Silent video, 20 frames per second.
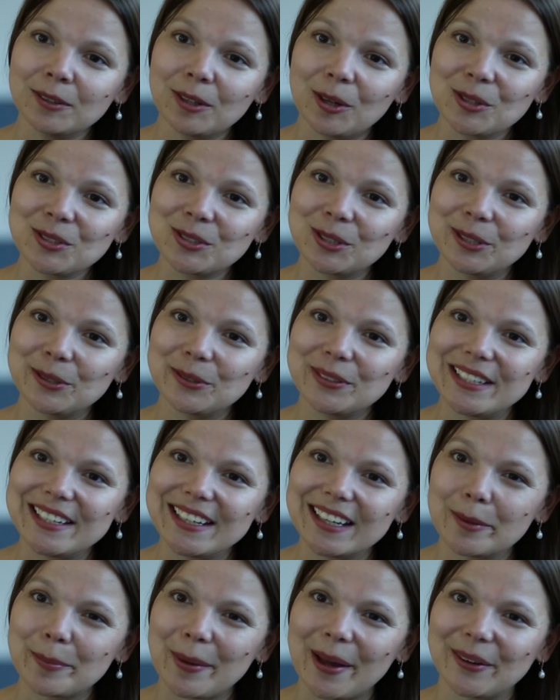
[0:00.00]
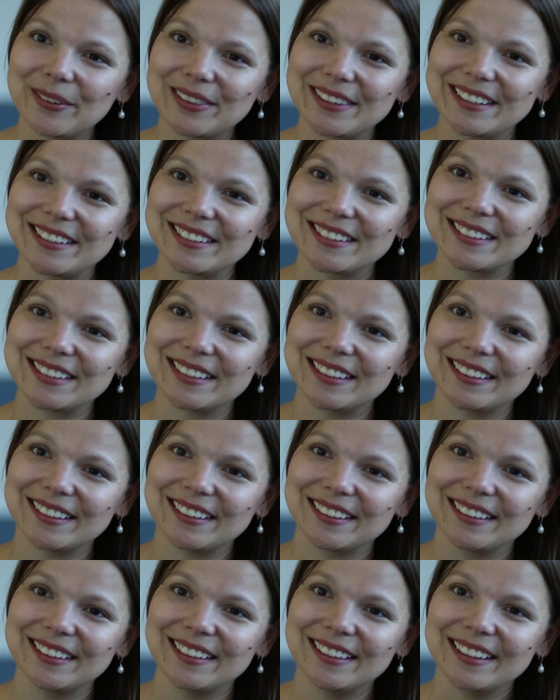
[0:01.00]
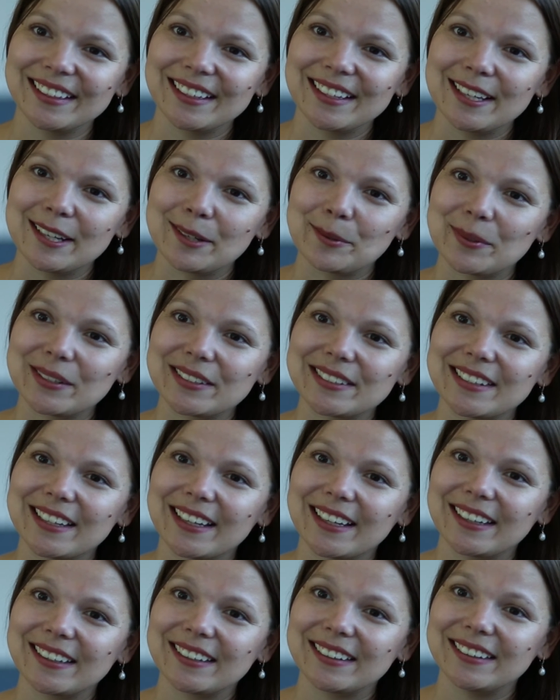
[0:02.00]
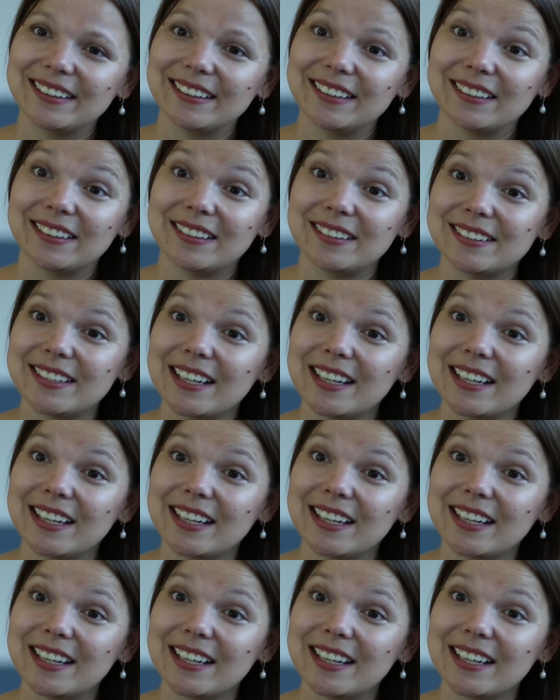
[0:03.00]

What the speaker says: also unique about this was that the